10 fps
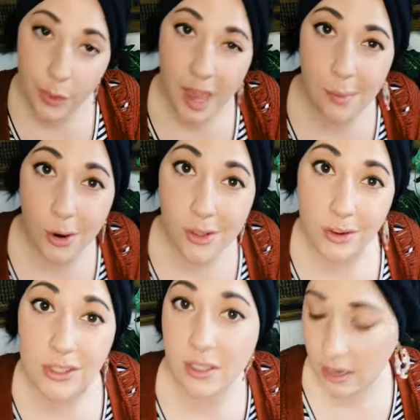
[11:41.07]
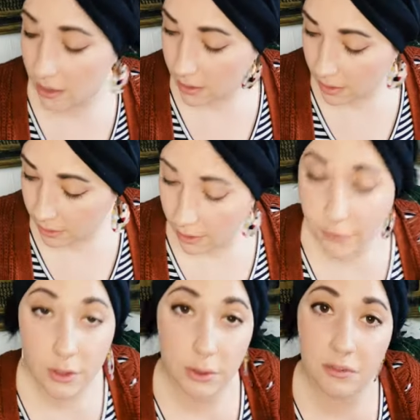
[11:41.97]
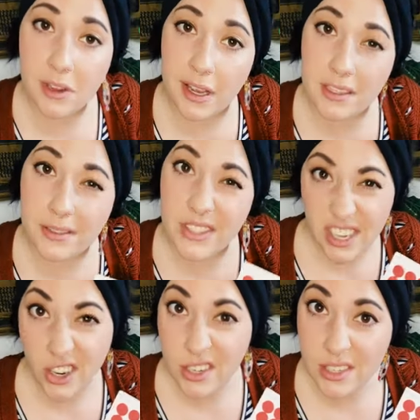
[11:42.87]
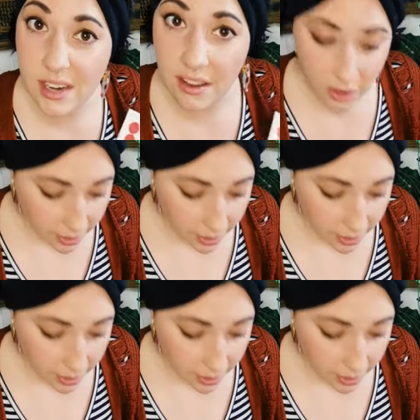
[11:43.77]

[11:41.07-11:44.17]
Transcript: paper. There's a, a, few different kinds of stickers in every